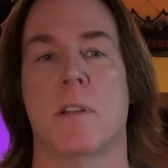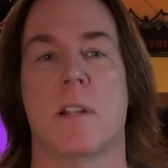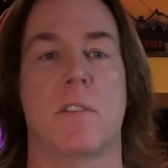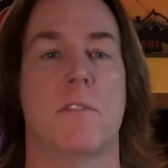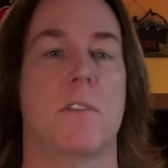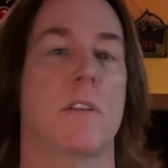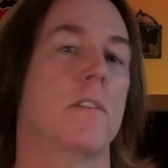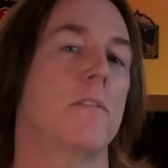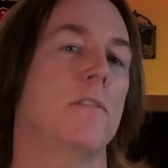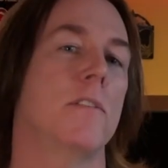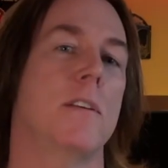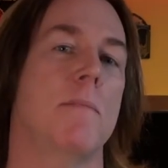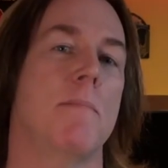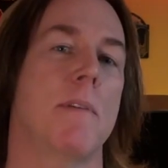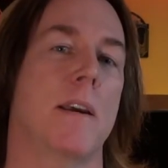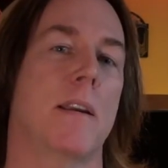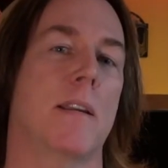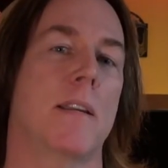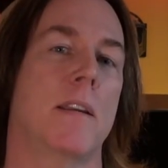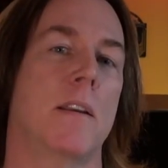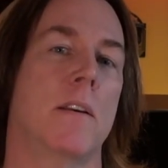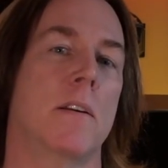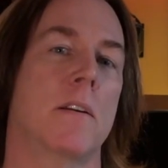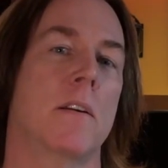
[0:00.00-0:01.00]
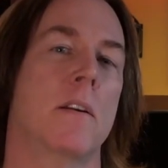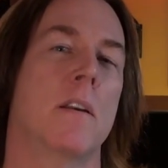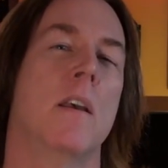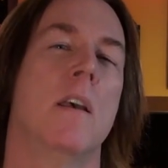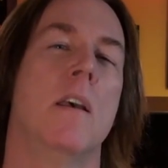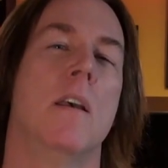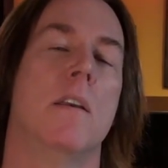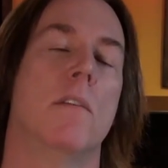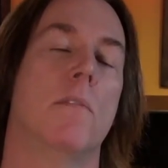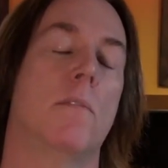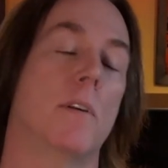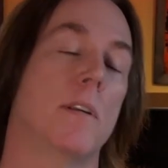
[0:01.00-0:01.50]
As you can see back here,
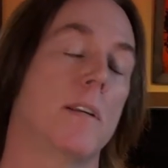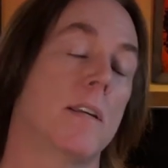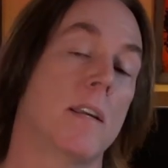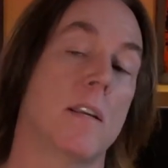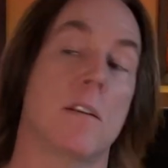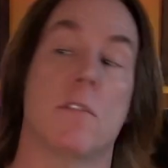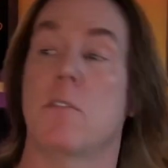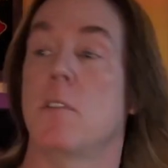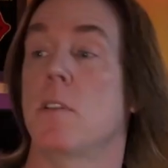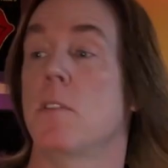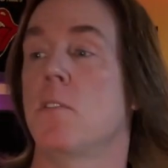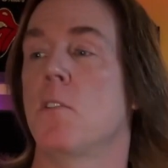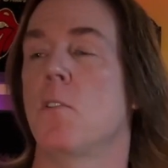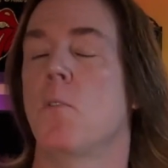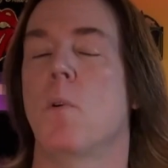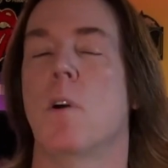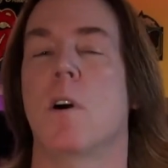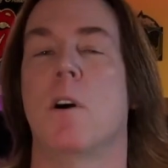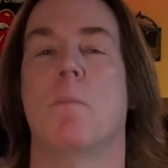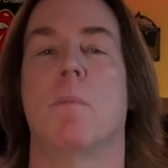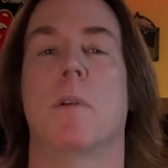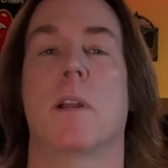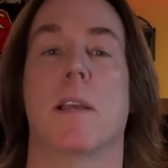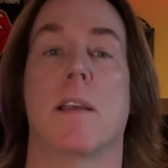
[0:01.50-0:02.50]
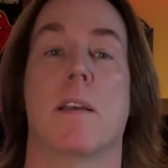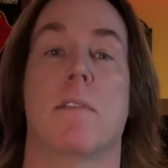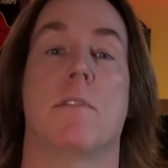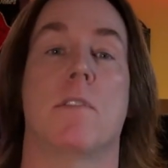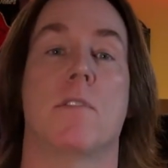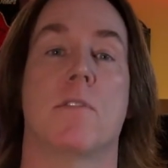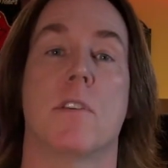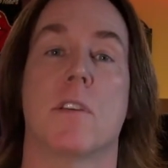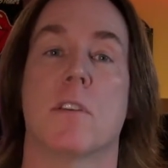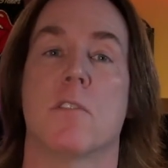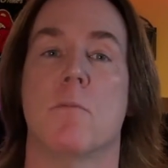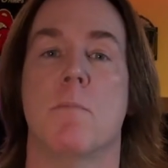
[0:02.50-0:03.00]
well, you can't see too well, but I have the
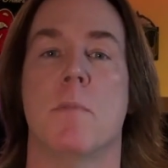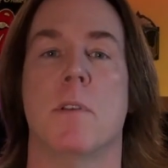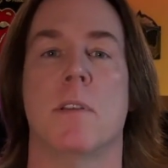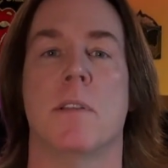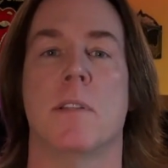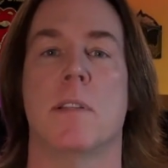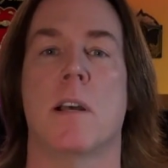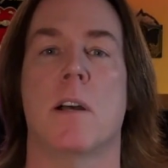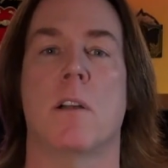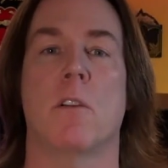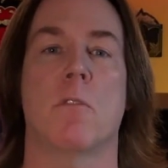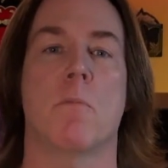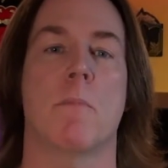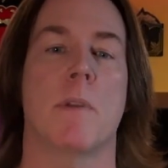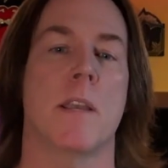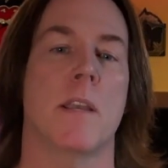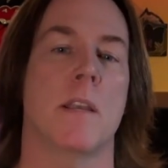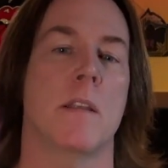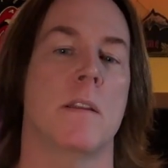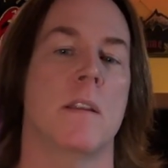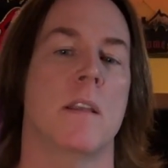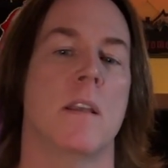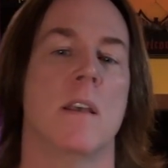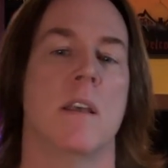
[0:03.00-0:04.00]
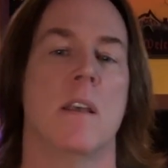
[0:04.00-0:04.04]
$6 Million Man.